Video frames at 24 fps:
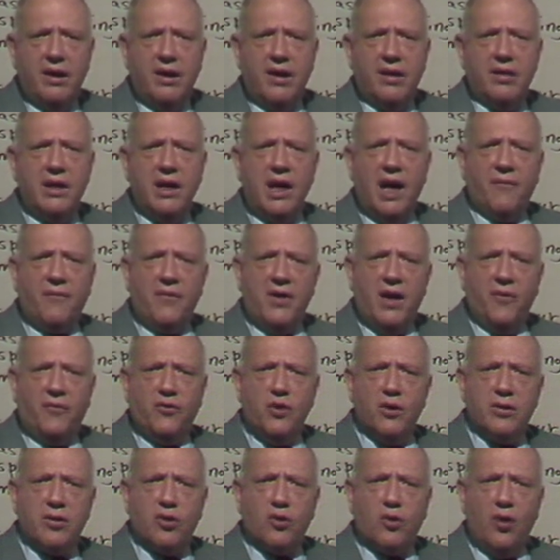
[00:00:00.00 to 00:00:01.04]
See, if
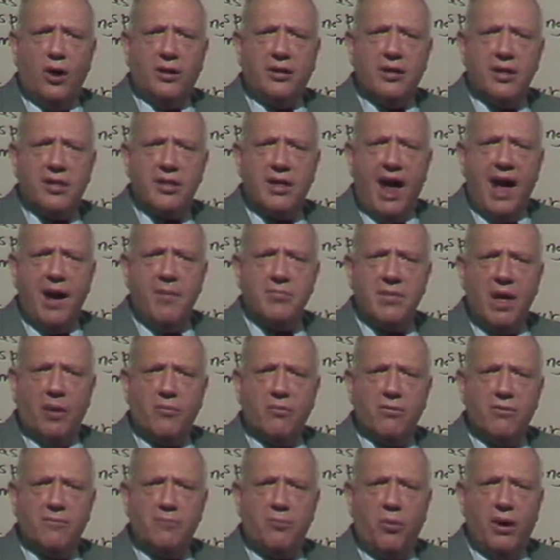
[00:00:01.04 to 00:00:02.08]
you had scored the same
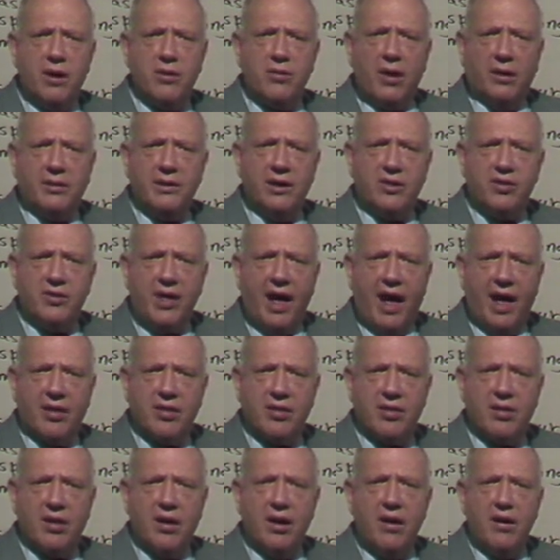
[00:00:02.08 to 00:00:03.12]
number of points on each
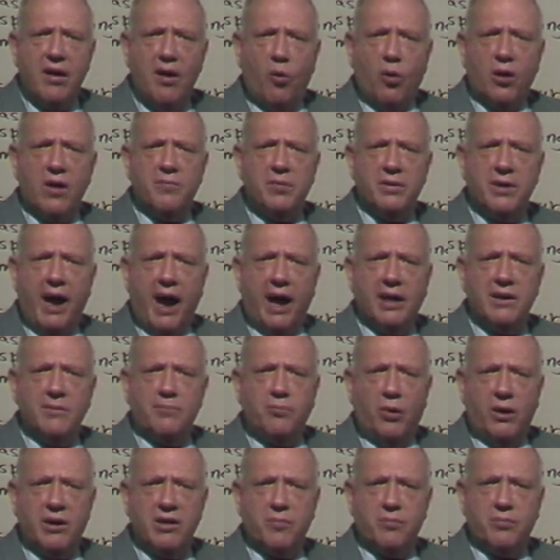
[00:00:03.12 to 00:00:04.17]
test, it would have been 80
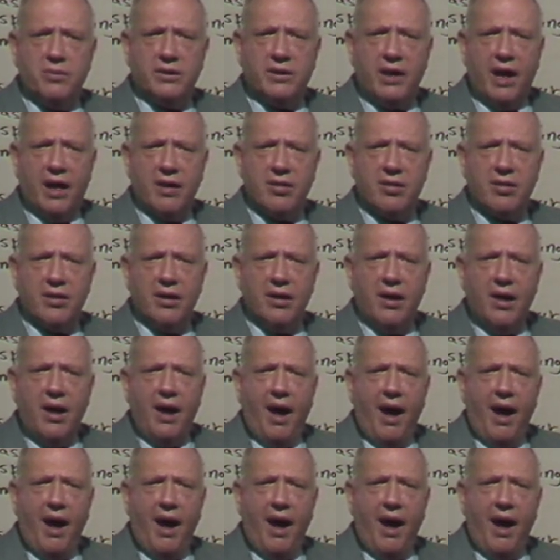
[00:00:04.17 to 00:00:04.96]
points per test.